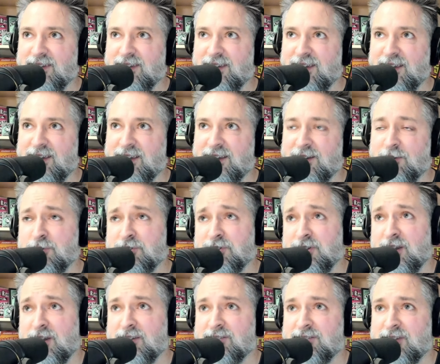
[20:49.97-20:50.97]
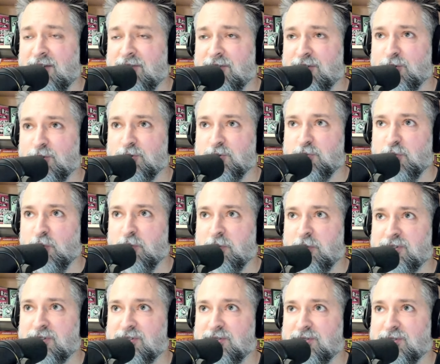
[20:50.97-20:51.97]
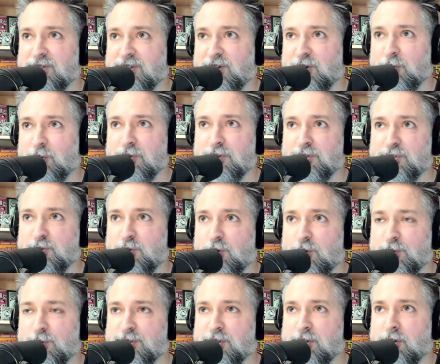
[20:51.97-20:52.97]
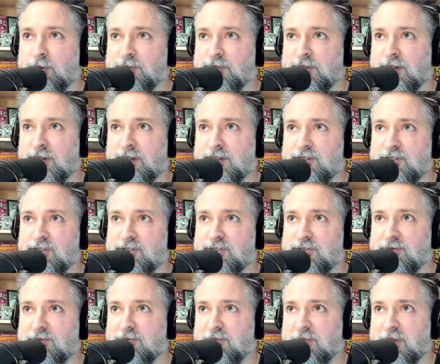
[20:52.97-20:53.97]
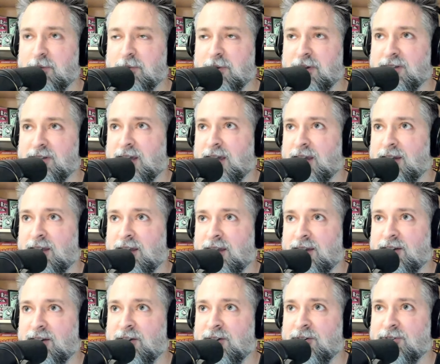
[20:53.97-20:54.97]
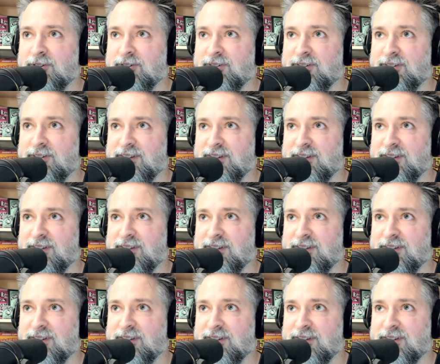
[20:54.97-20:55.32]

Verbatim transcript: And it was nice having those moments, when the store was closing and just me and my dad hanging out. And,